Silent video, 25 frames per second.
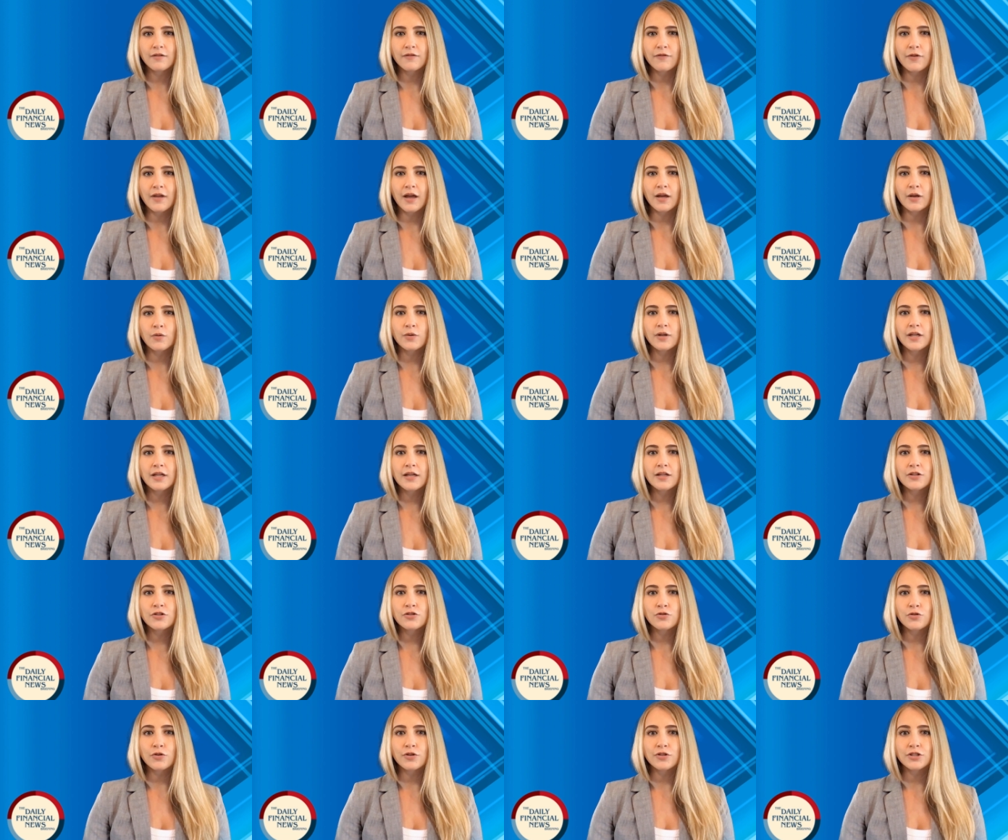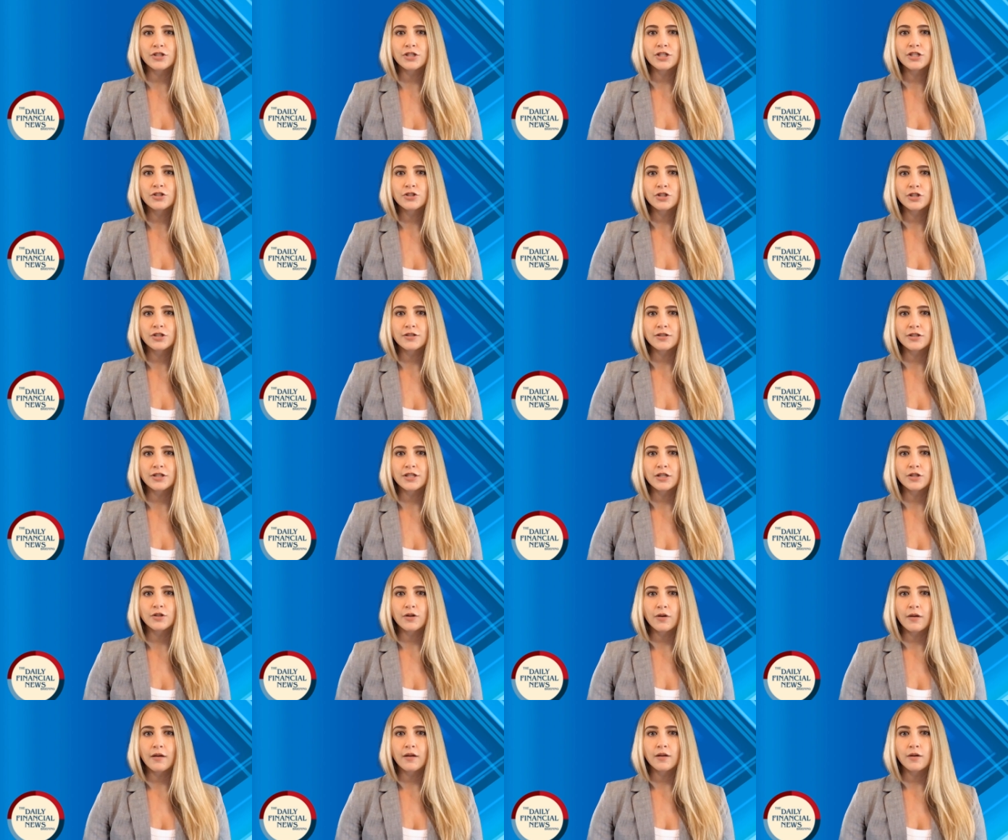following a strategic
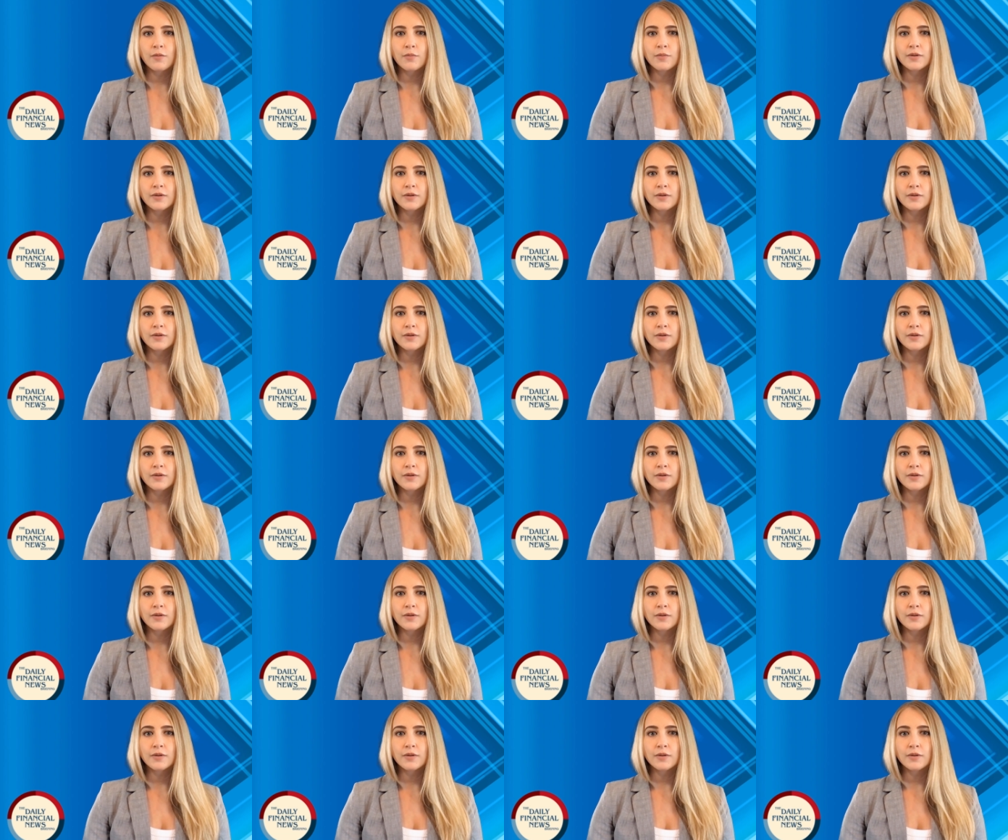deal